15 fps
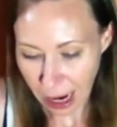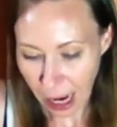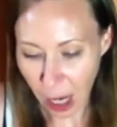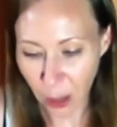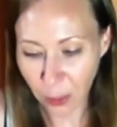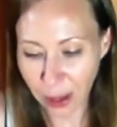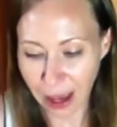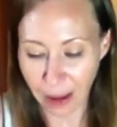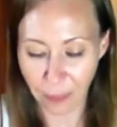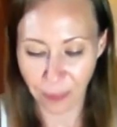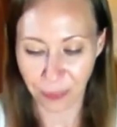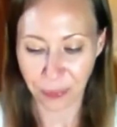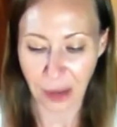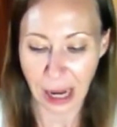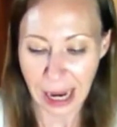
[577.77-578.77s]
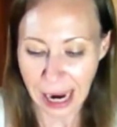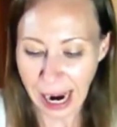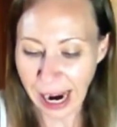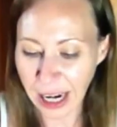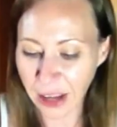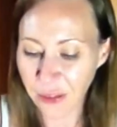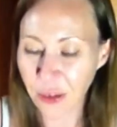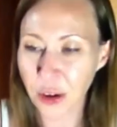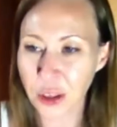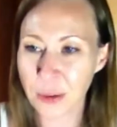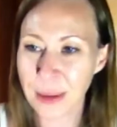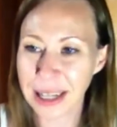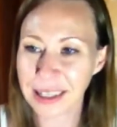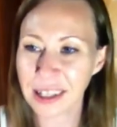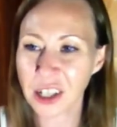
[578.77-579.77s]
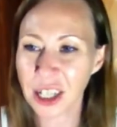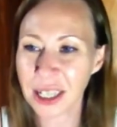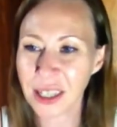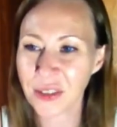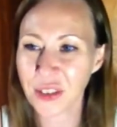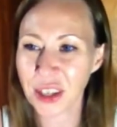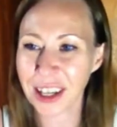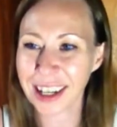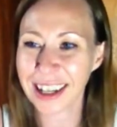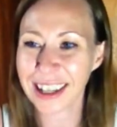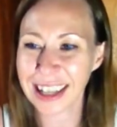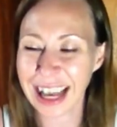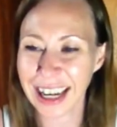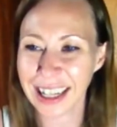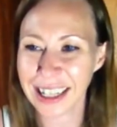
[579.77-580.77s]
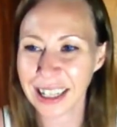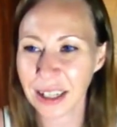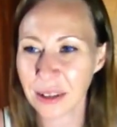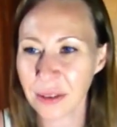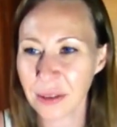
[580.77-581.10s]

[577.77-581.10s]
Okay. Any further messages for the collective?